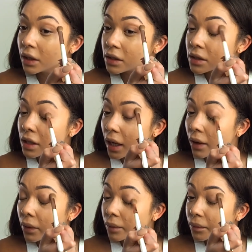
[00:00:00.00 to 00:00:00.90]

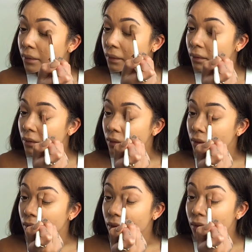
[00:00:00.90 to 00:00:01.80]
So
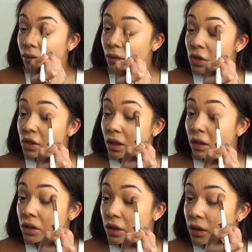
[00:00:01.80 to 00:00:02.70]
I'm just
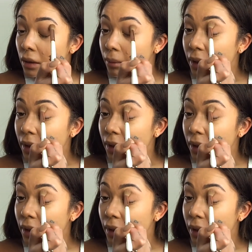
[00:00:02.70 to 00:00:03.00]
going to do a